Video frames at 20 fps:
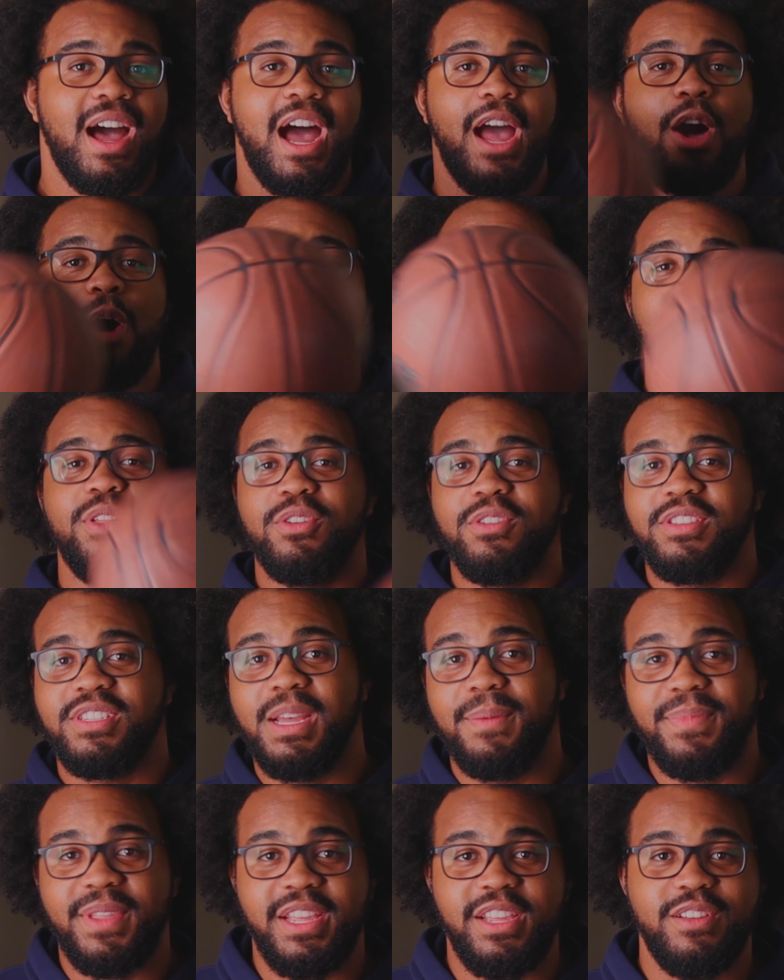I hope you learned
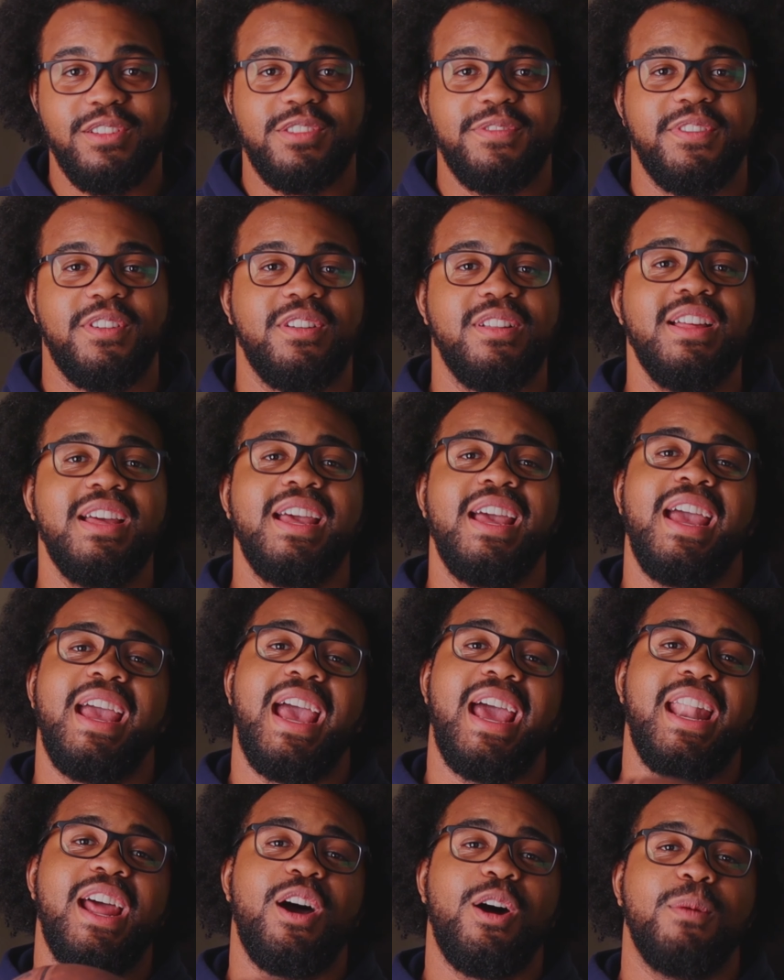something useful,
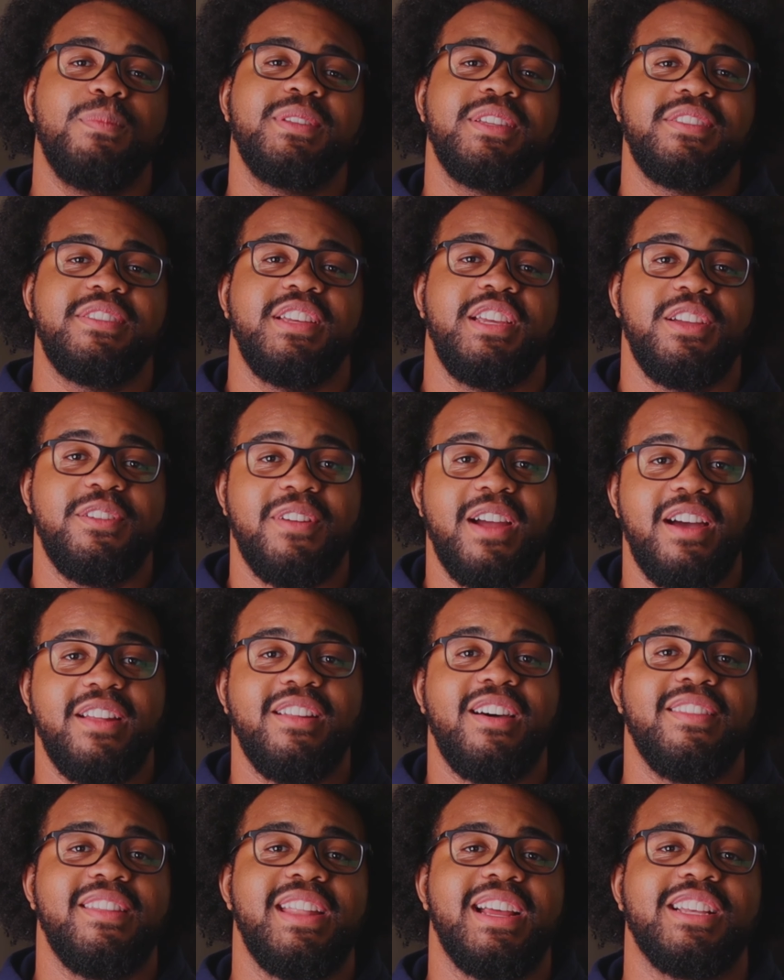and I hope to see you
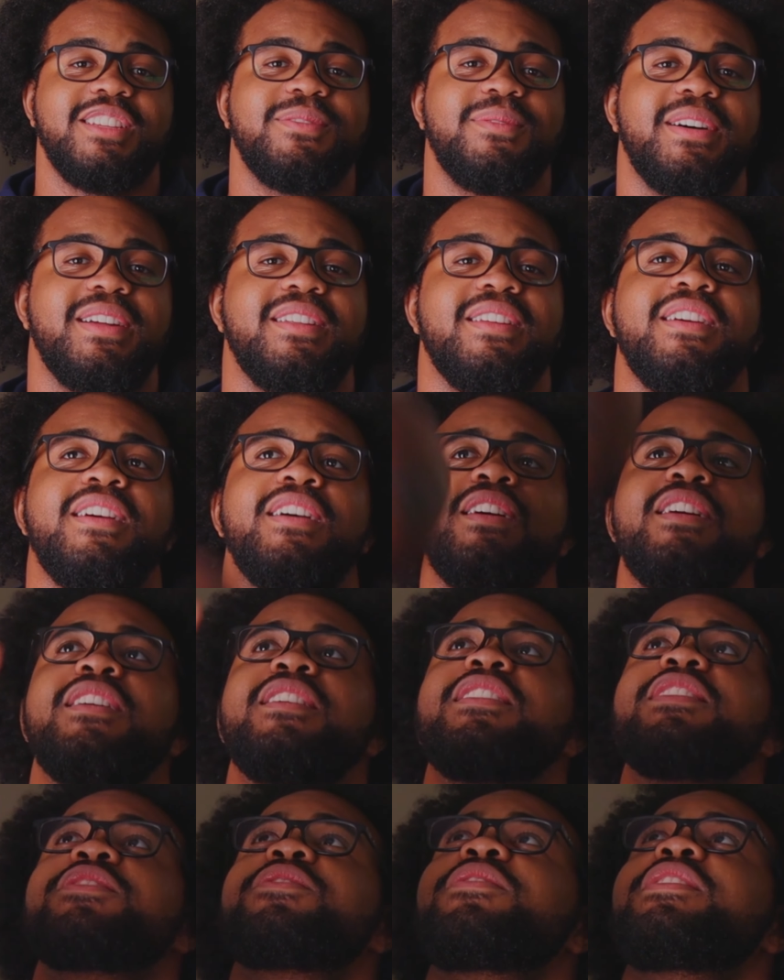around on the next one.
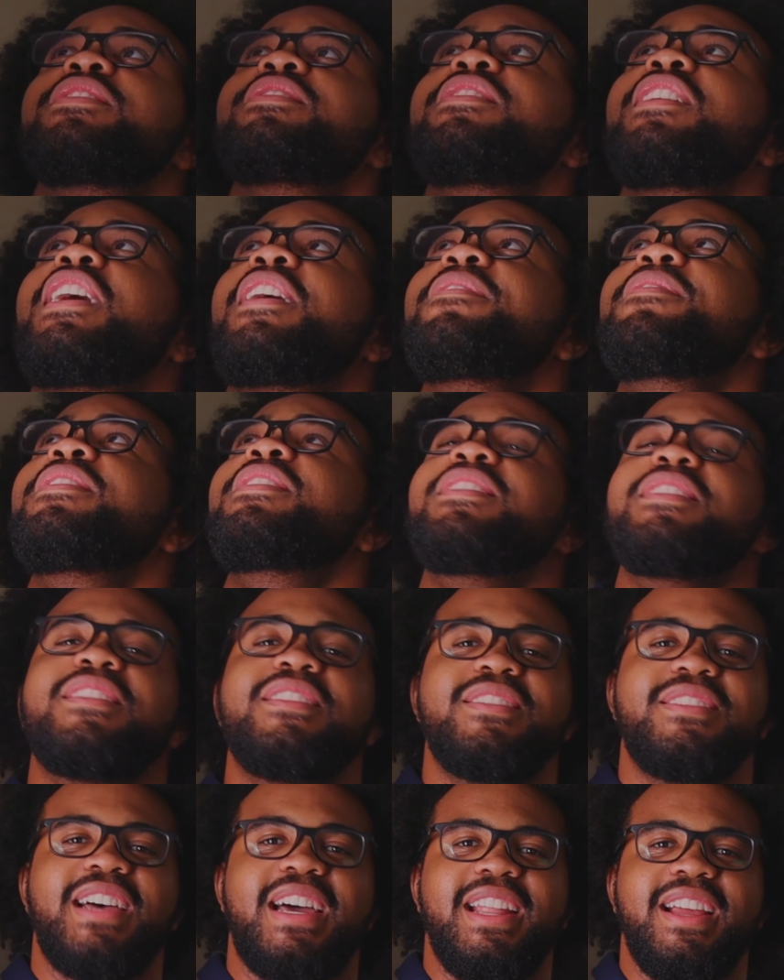This is Christoph
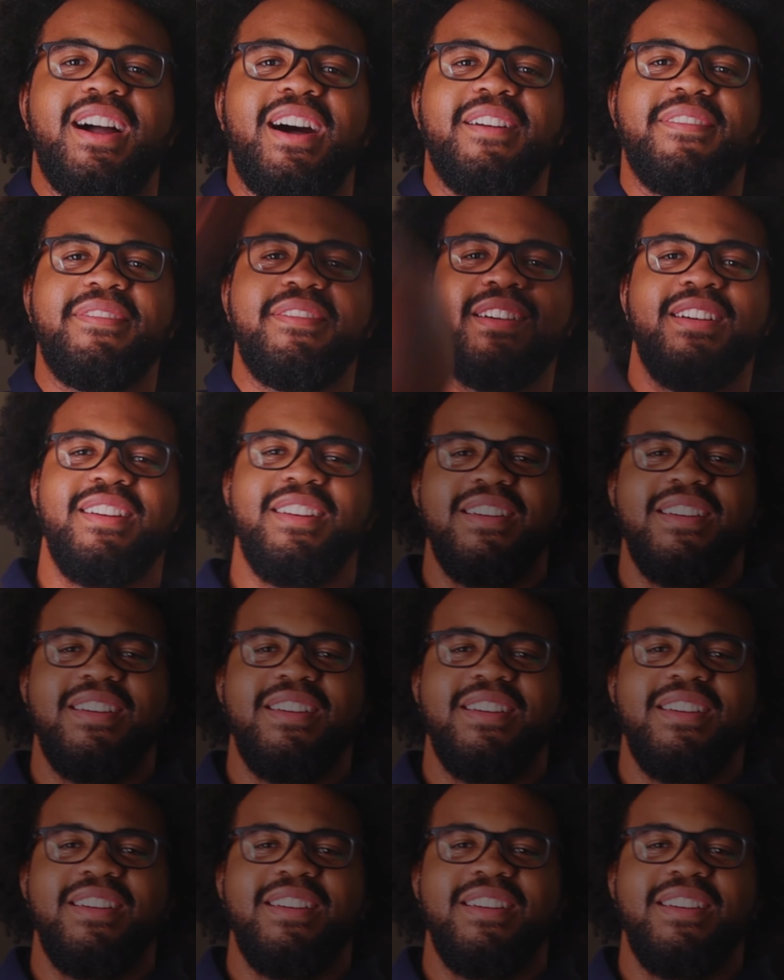signing off.